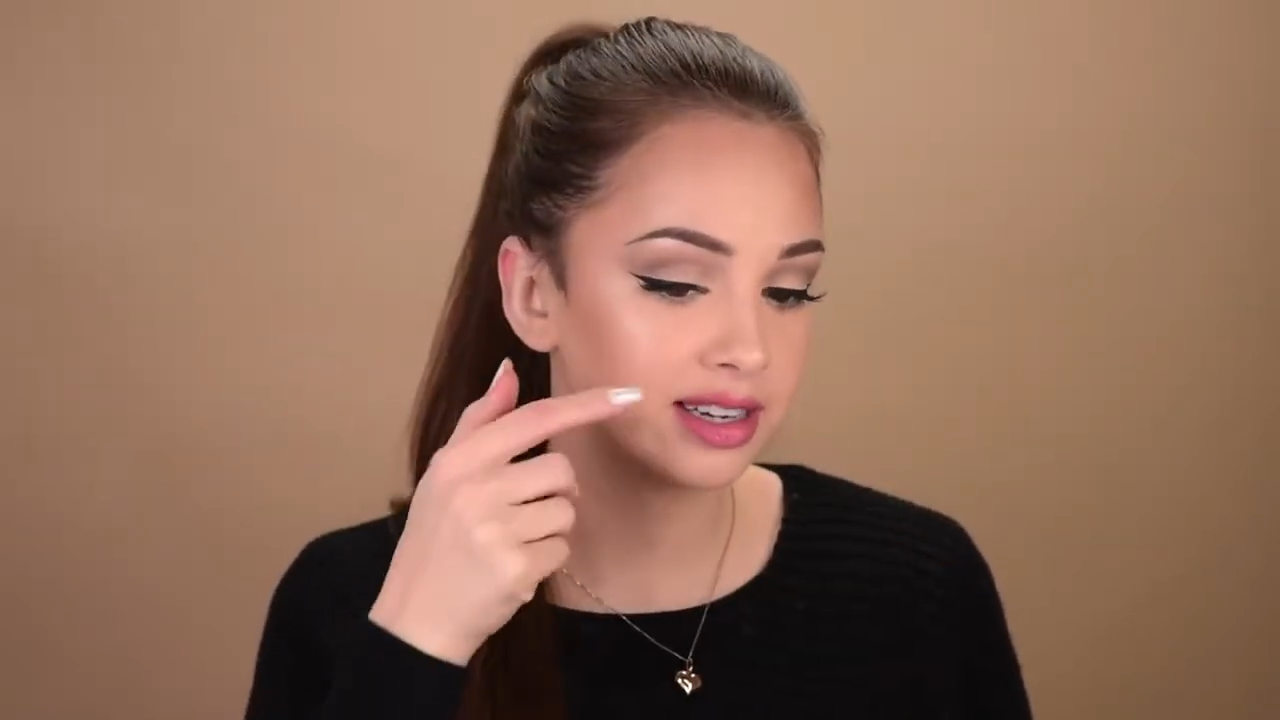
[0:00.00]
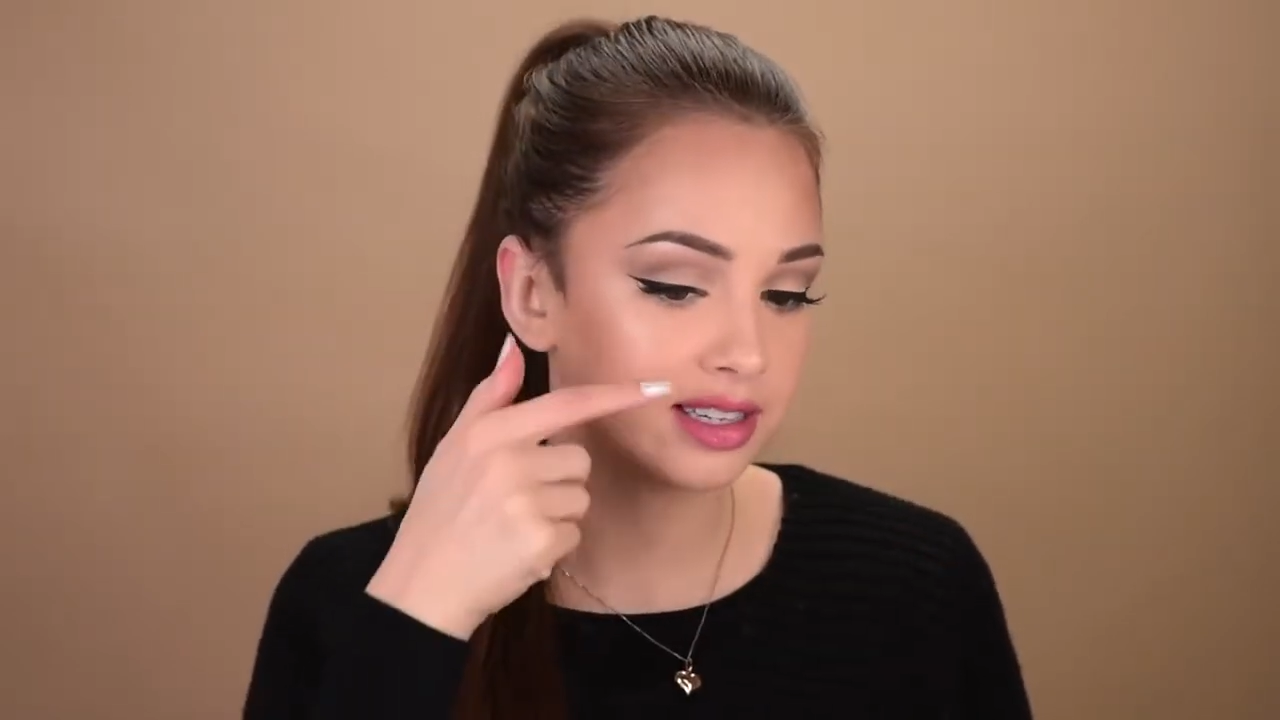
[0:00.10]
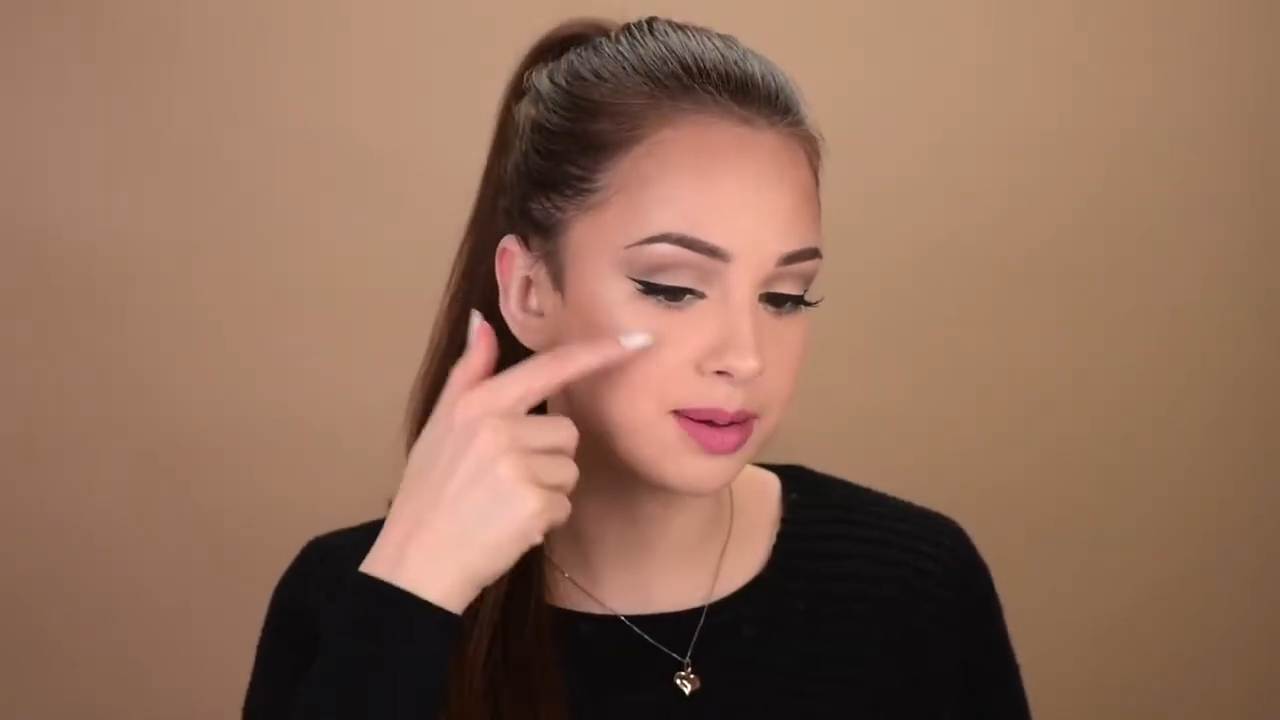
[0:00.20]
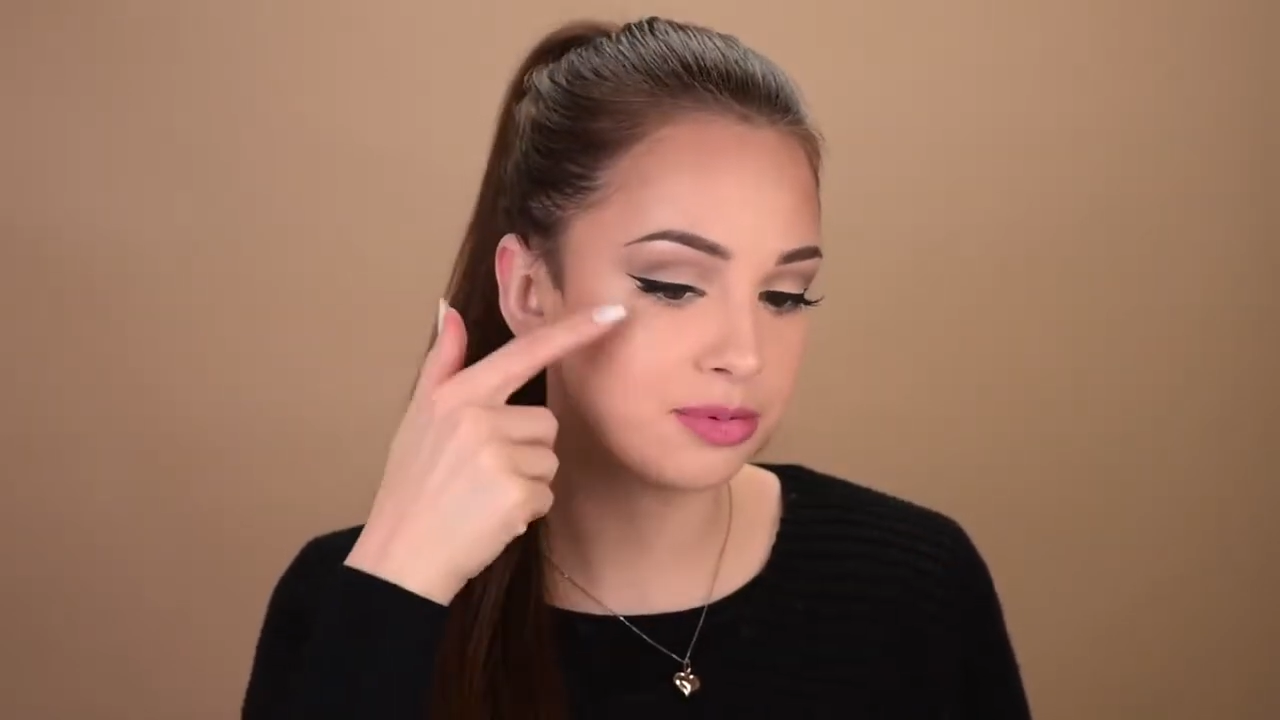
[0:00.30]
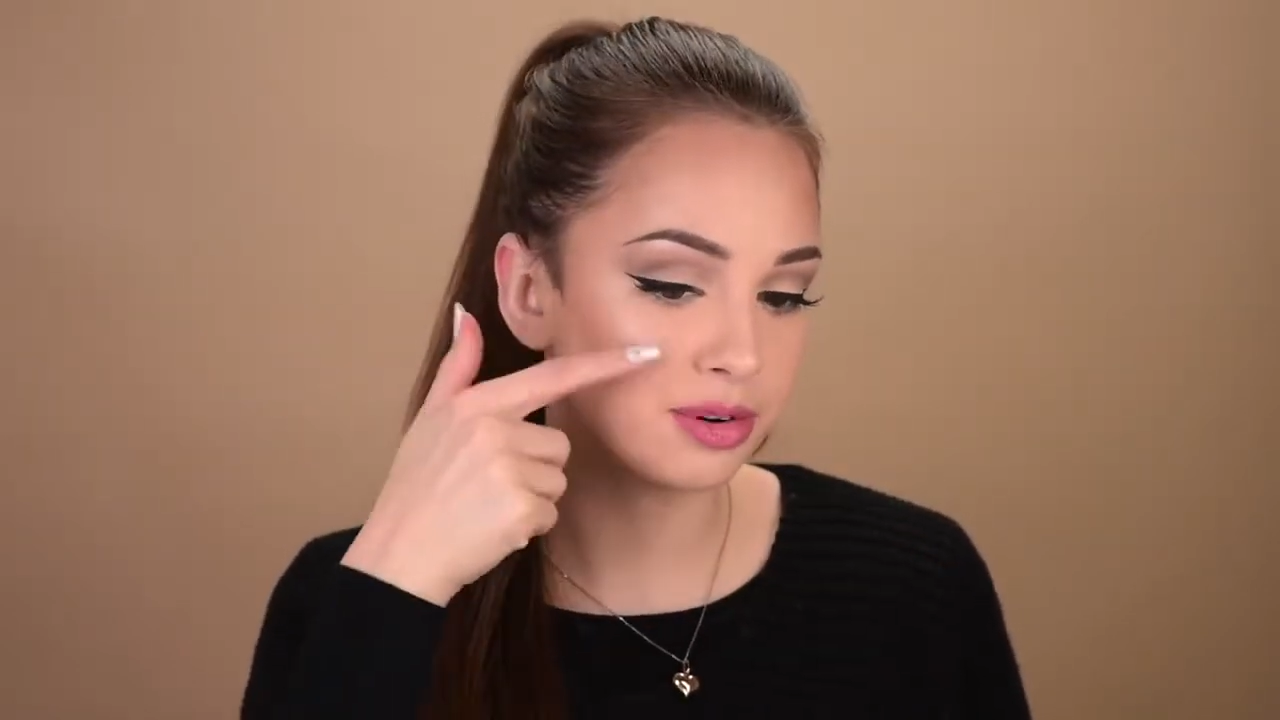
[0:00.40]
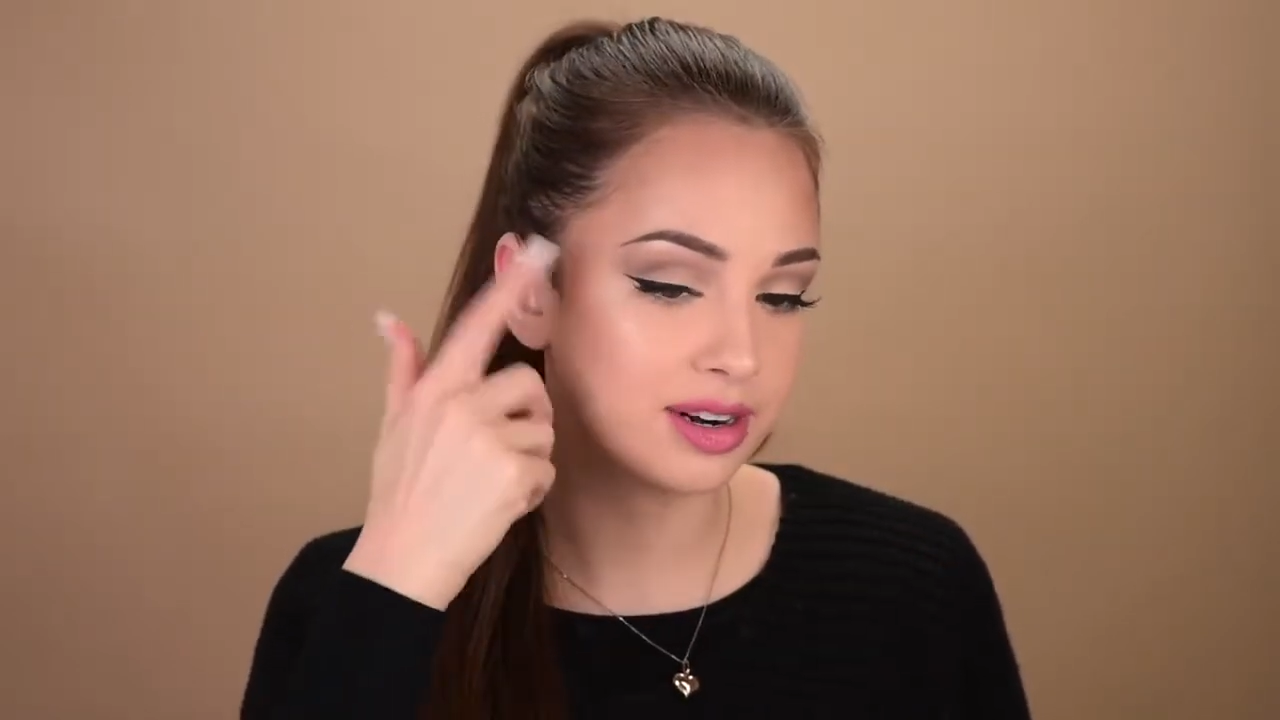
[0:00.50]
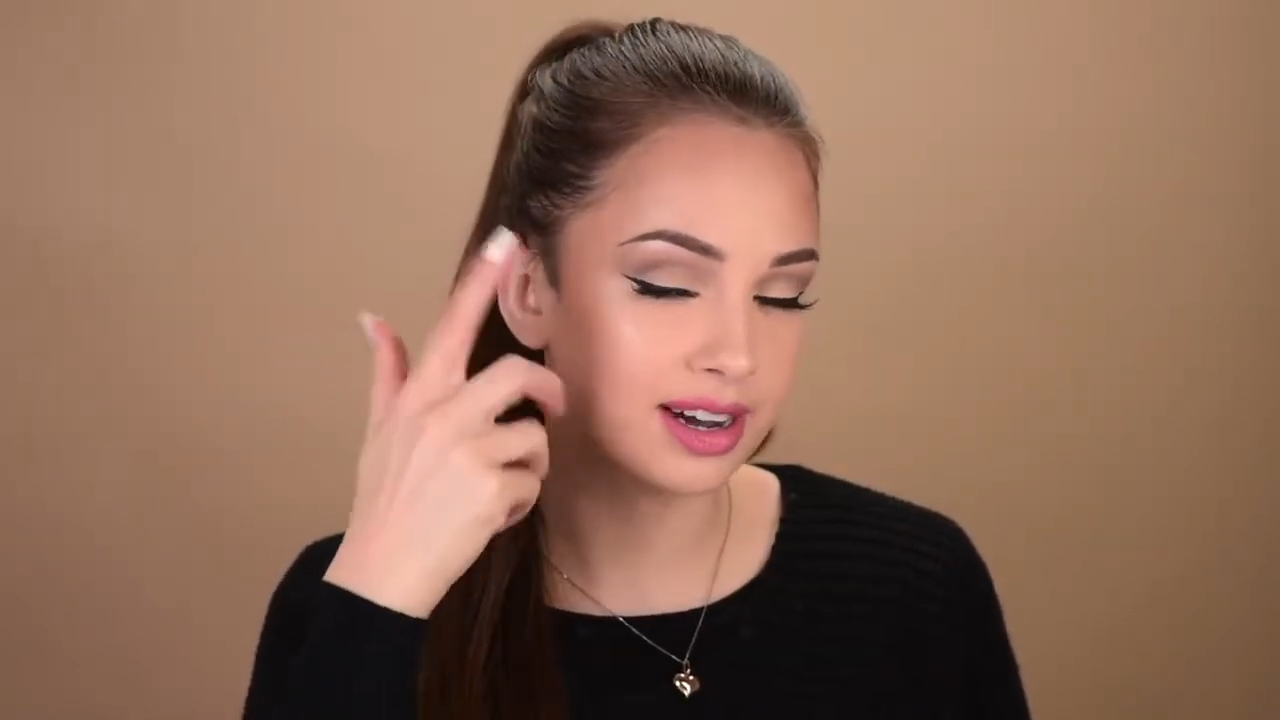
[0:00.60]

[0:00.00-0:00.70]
except for